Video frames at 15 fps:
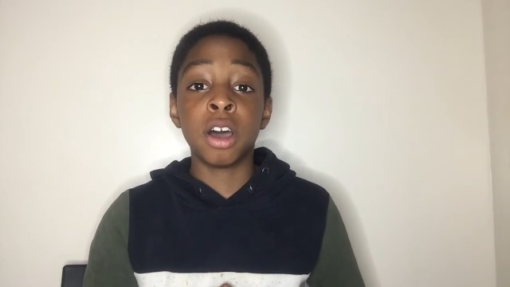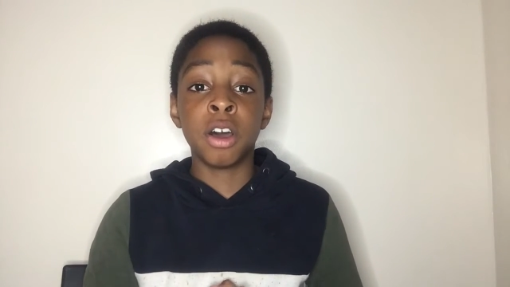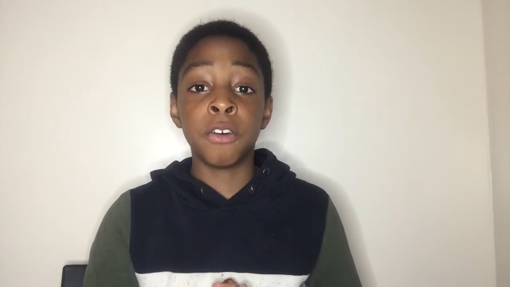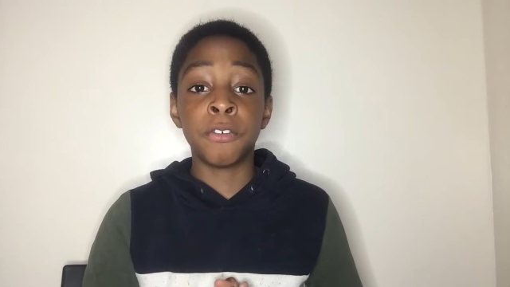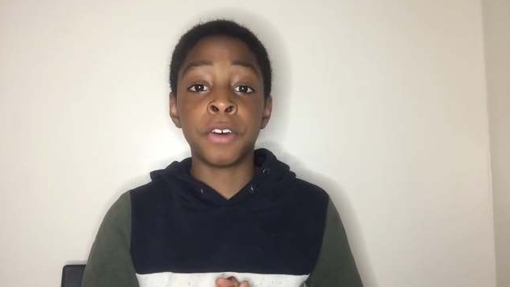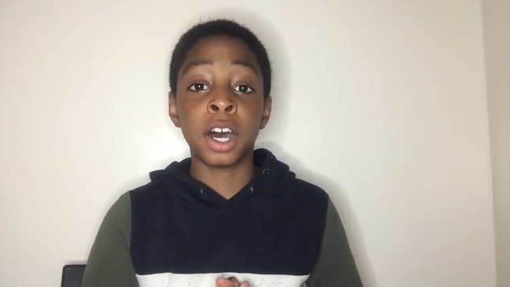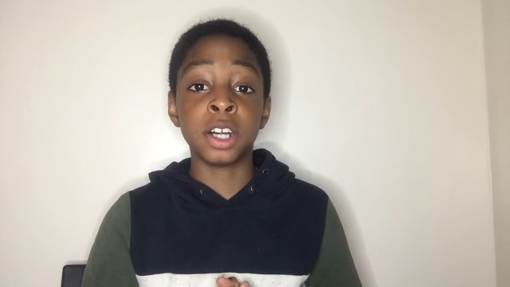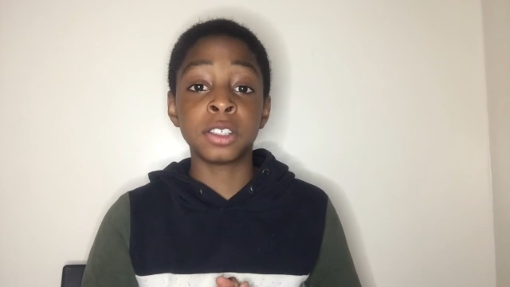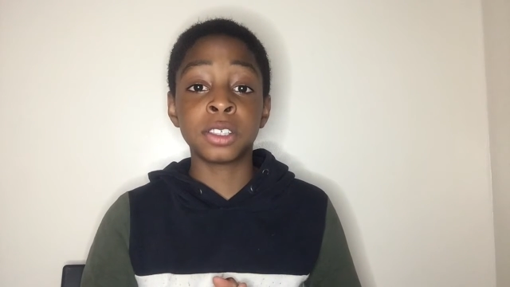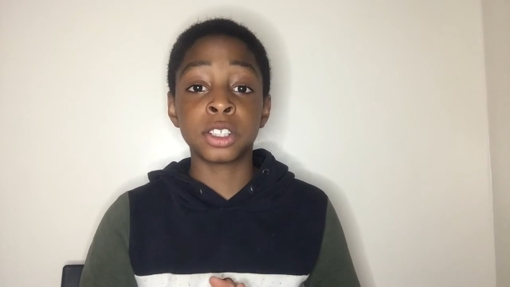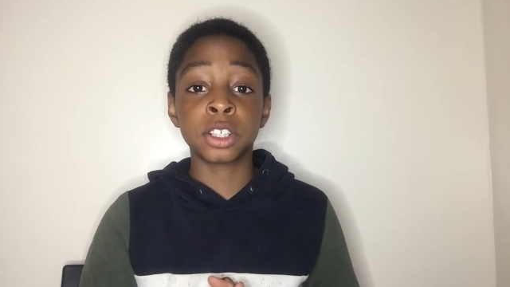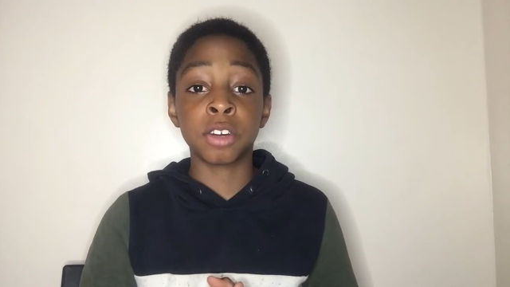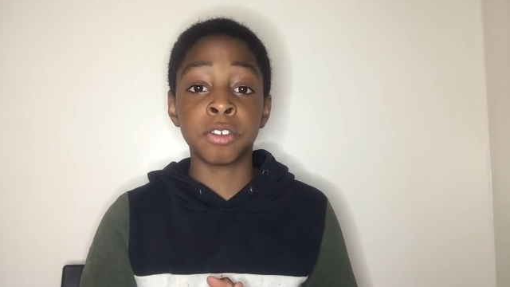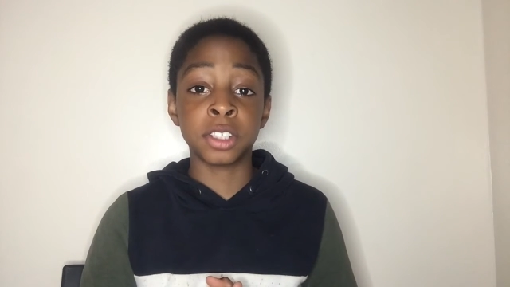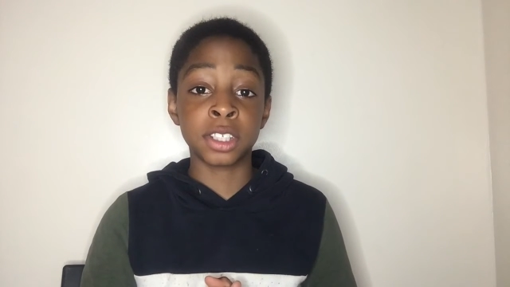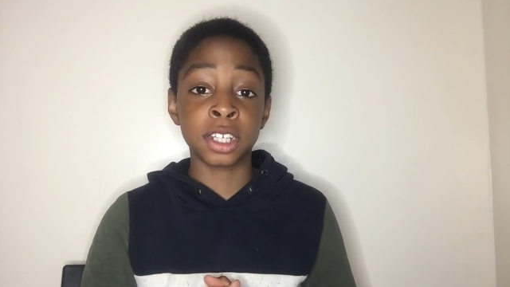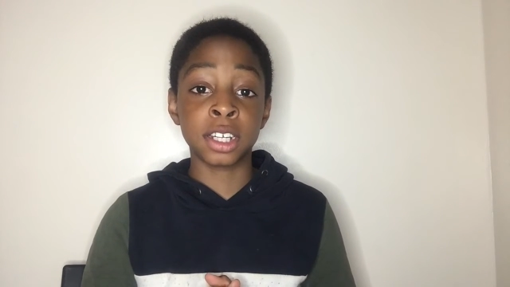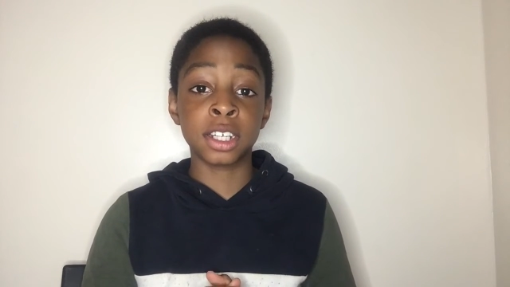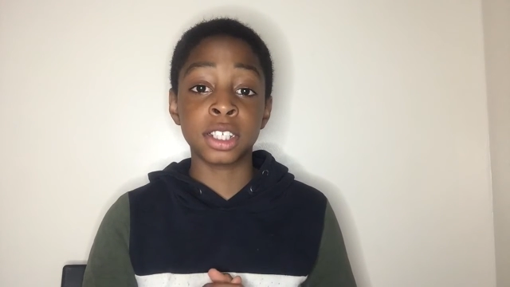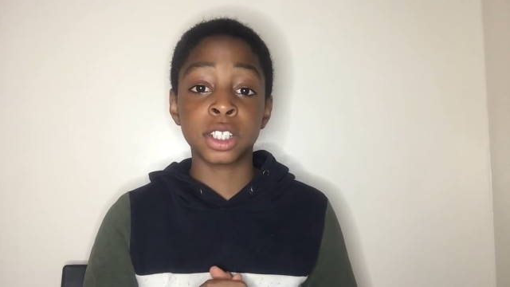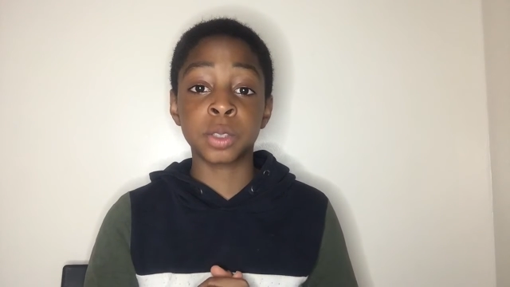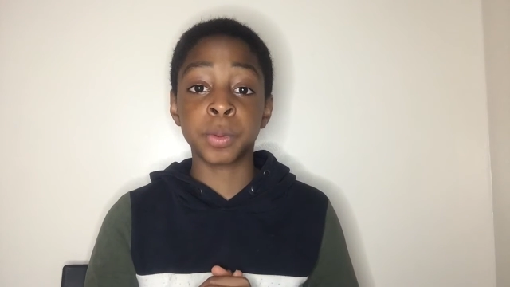of how to show
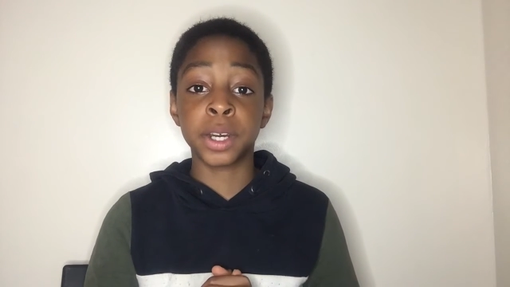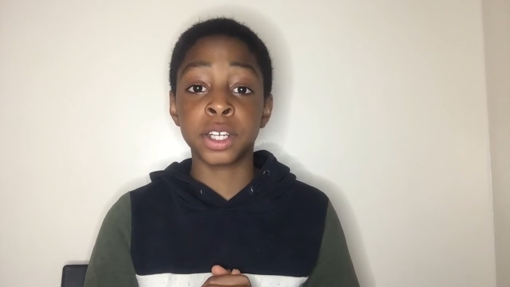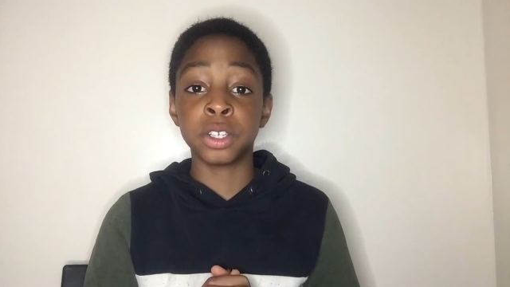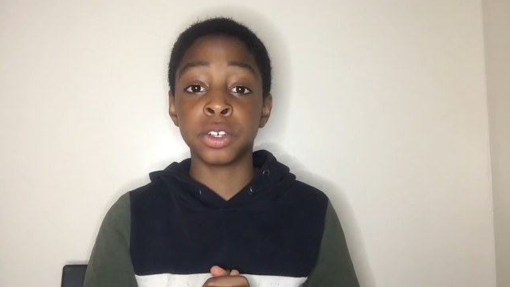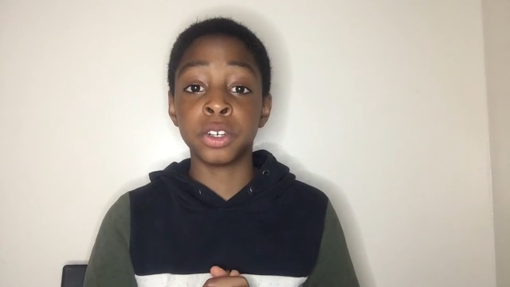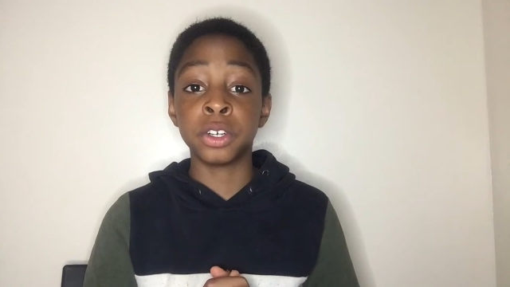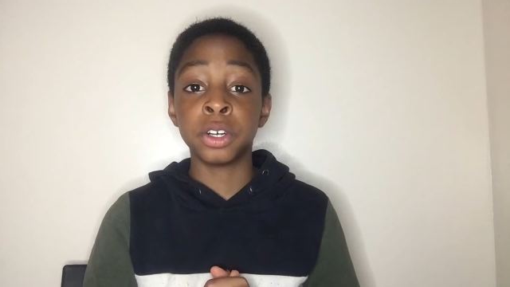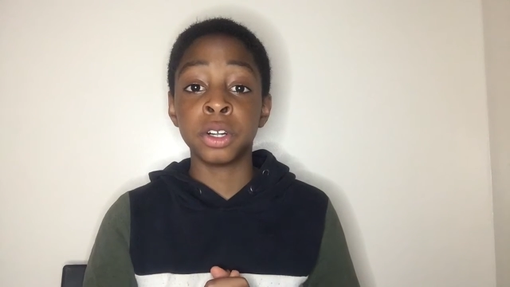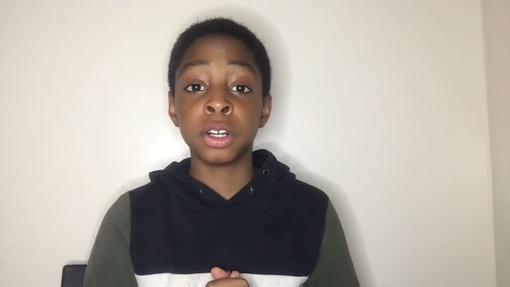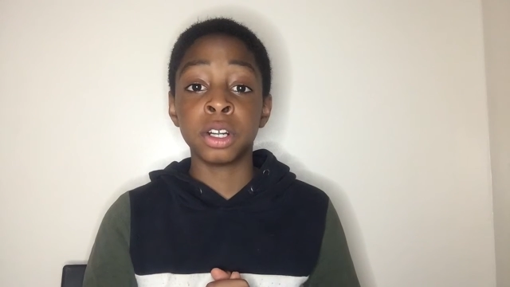resilience when you're